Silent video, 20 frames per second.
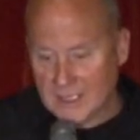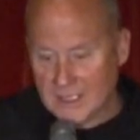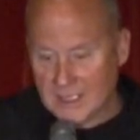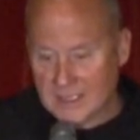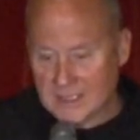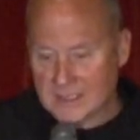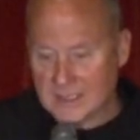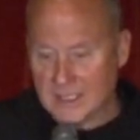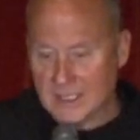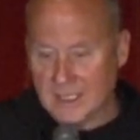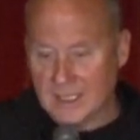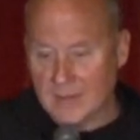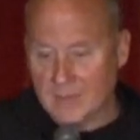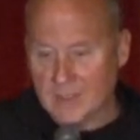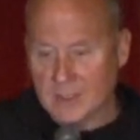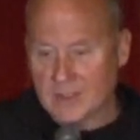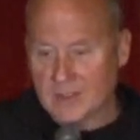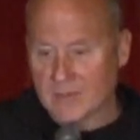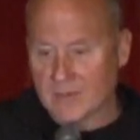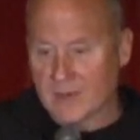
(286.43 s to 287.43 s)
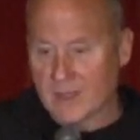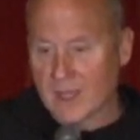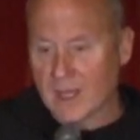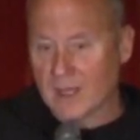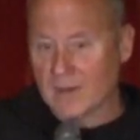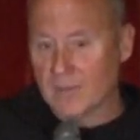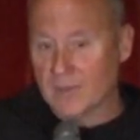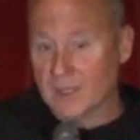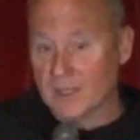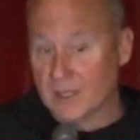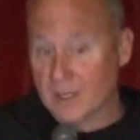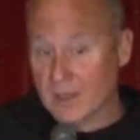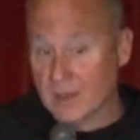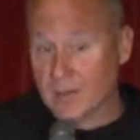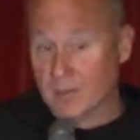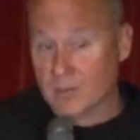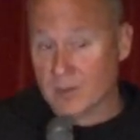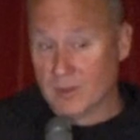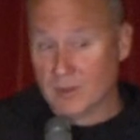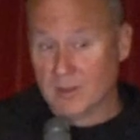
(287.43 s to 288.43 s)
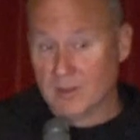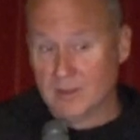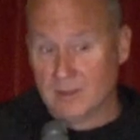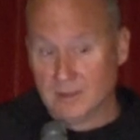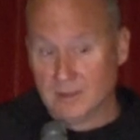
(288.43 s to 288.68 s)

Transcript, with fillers: is the image of God being humble,